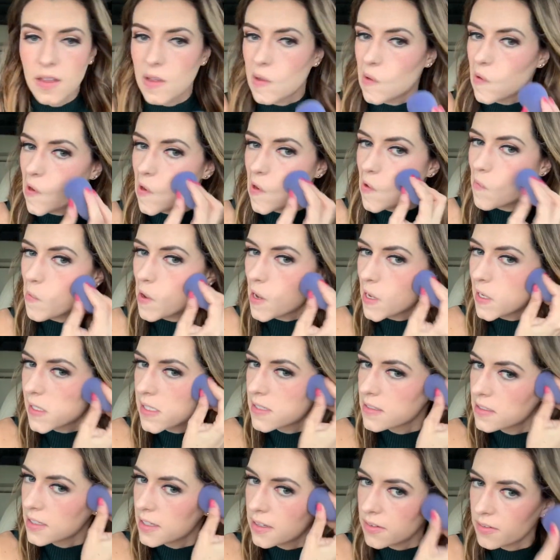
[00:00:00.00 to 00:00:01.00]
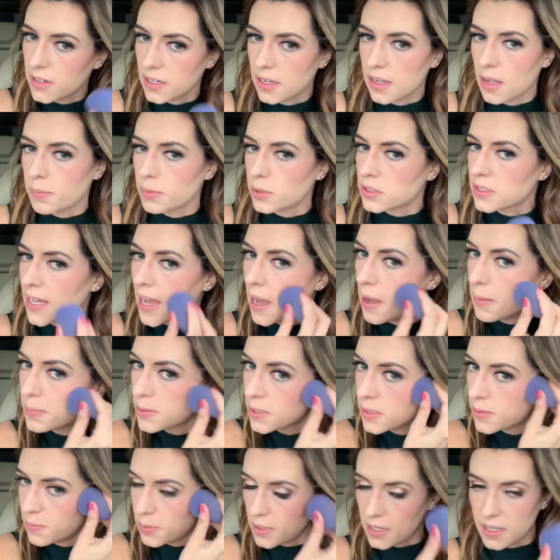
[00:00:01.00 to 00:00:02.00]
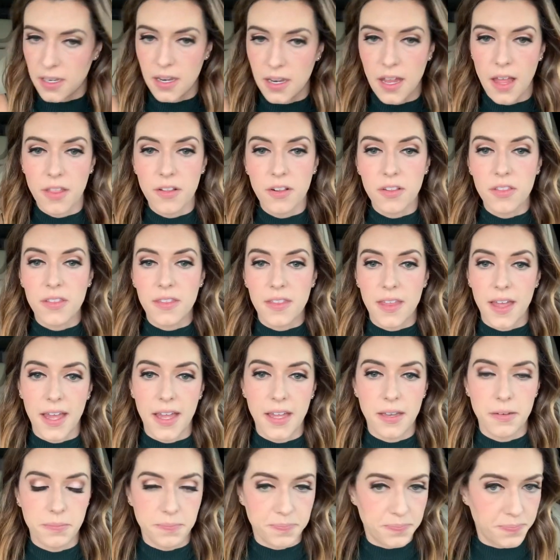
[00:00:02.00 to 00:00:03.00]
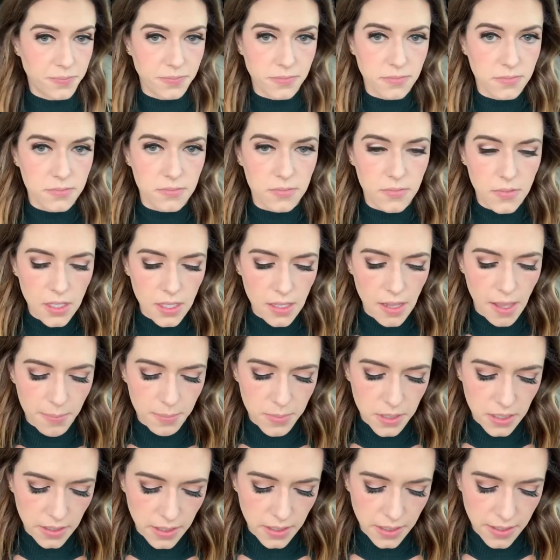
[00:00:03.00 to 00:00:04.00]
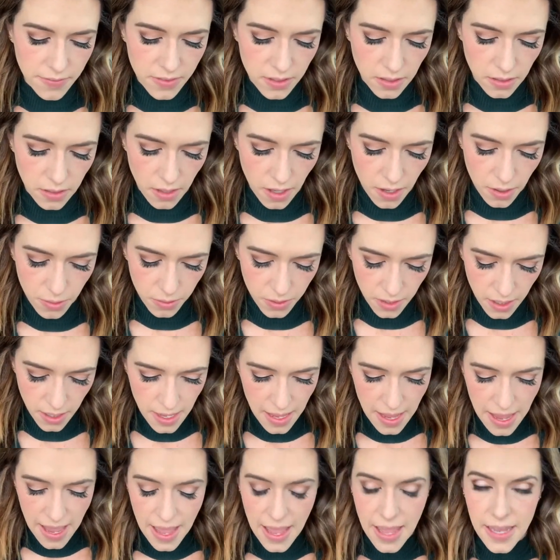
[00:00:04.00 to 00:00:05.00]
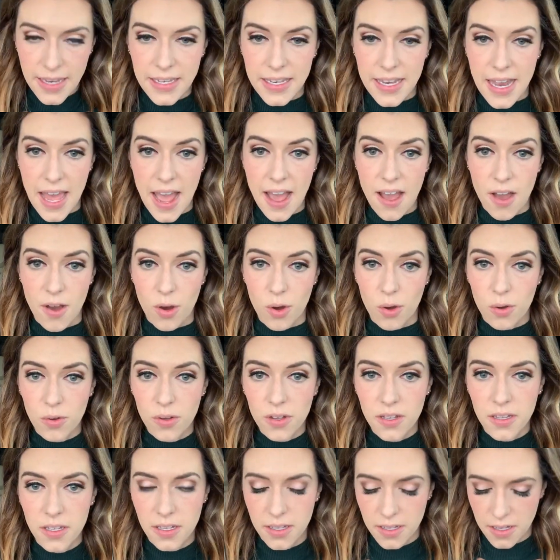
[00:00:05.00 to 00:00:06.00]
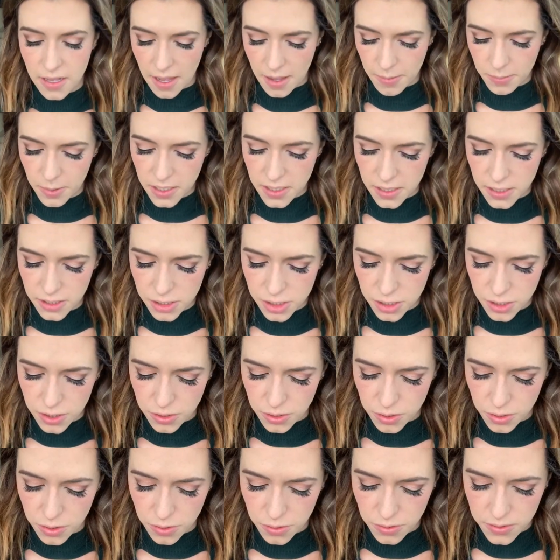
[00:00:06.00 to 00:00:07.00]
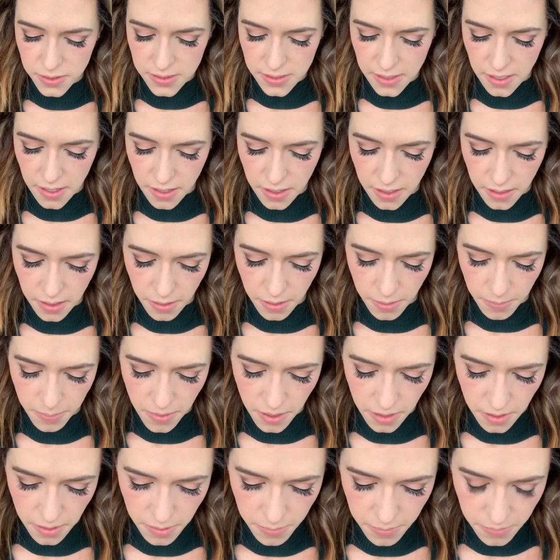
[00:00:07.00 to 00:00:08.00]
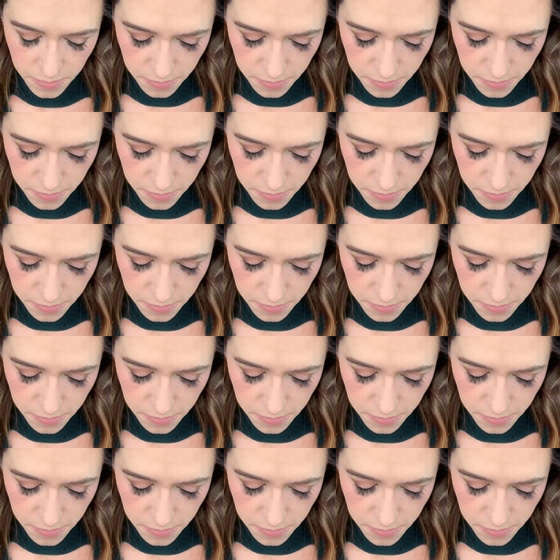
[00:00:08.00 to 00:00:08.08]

And I might give it a couple taps, but other than that, I'm gonna leave it alone. Now, I'm gonna do some